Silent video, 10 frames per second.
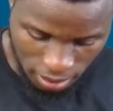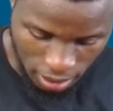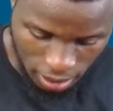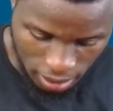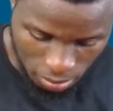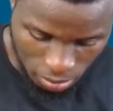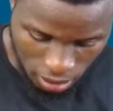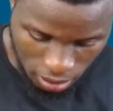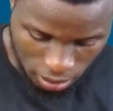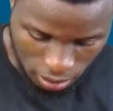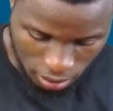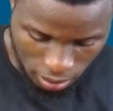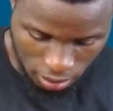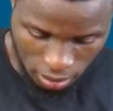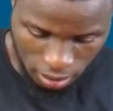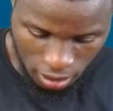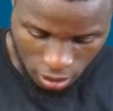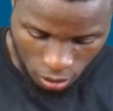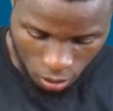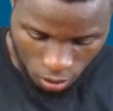the limit
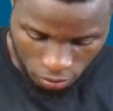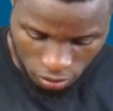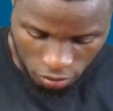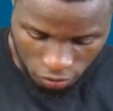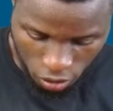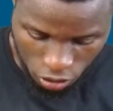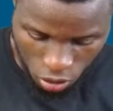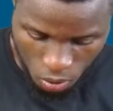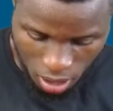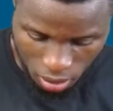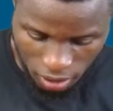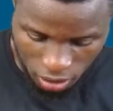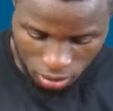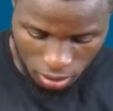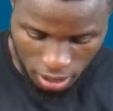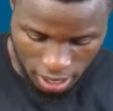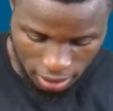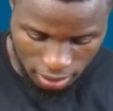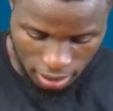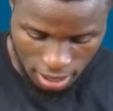of the function 1 over
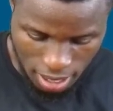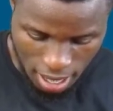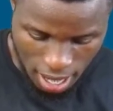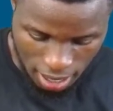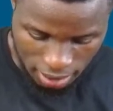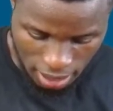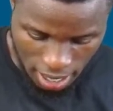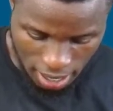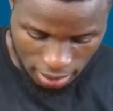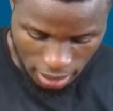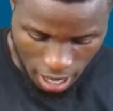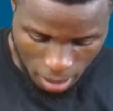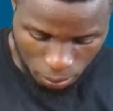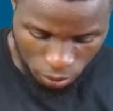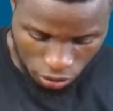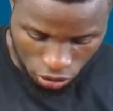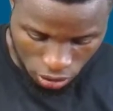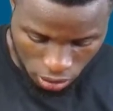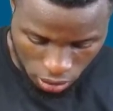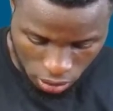2x as x
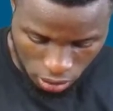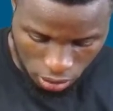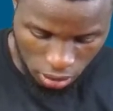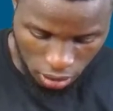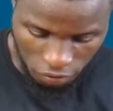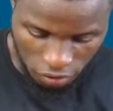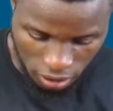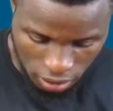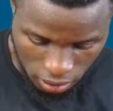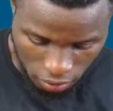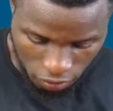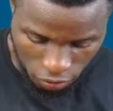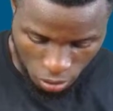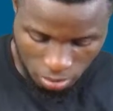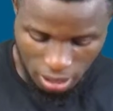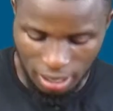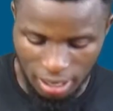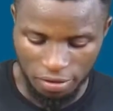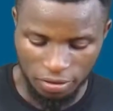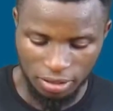approaches infinity from the
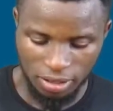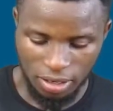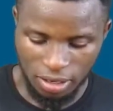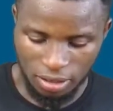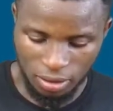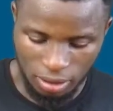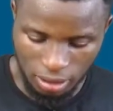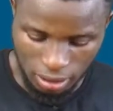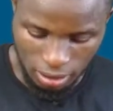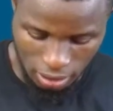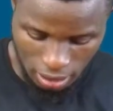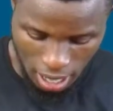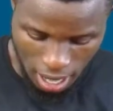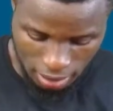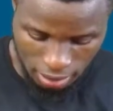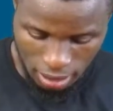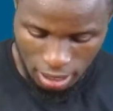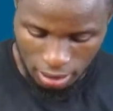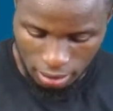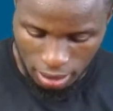left. So this is seen as
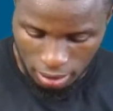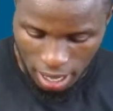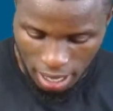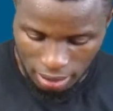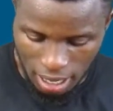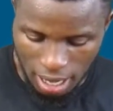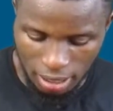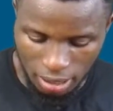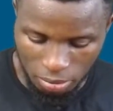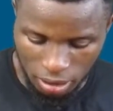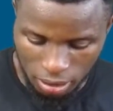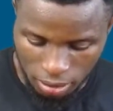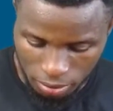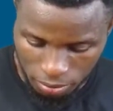the right hand limit,